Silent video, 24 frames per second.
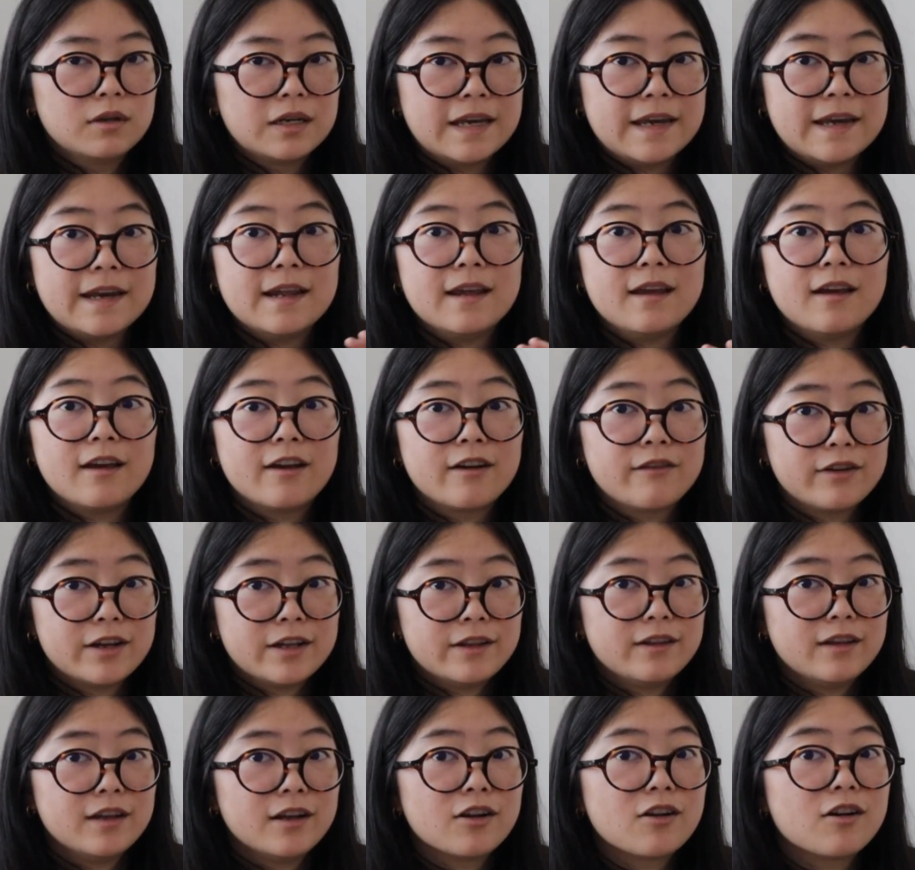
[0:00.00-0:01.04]
knit
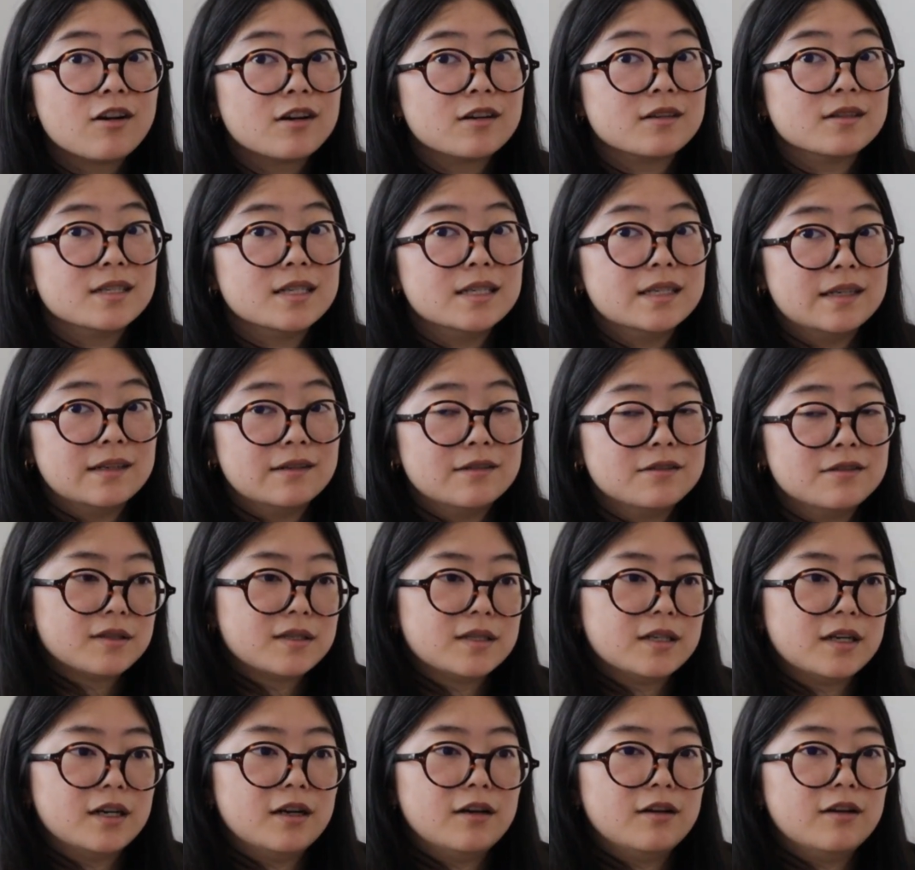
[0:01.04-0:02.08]
everything Continental
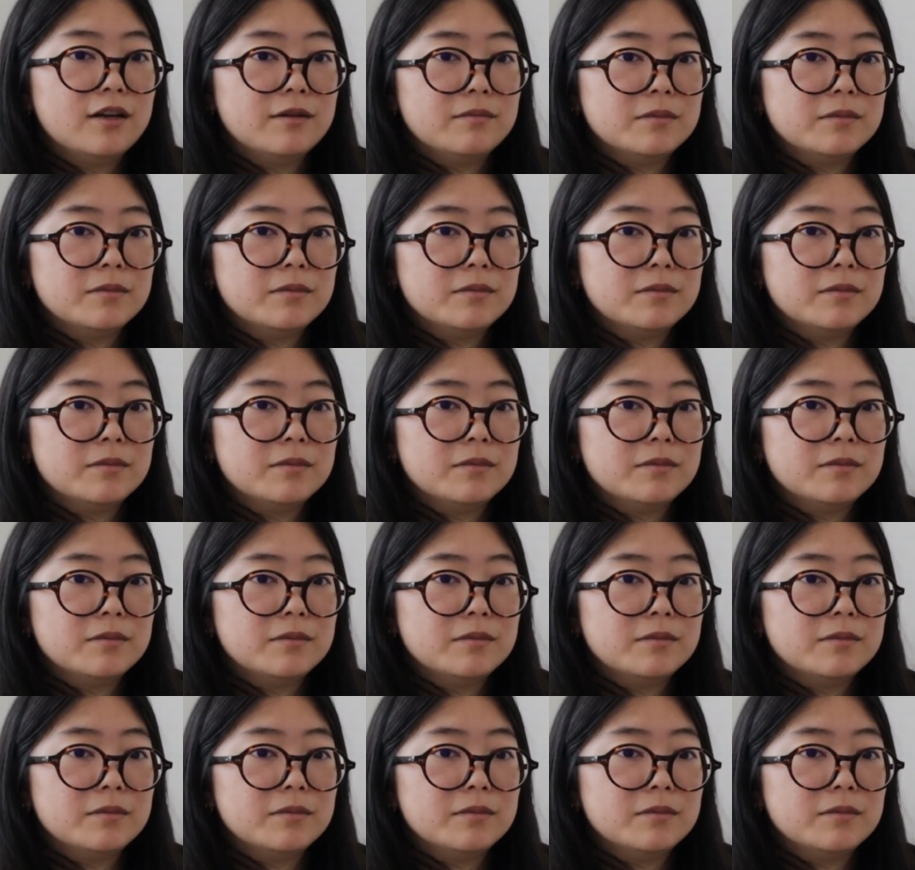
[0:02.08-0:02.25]
style.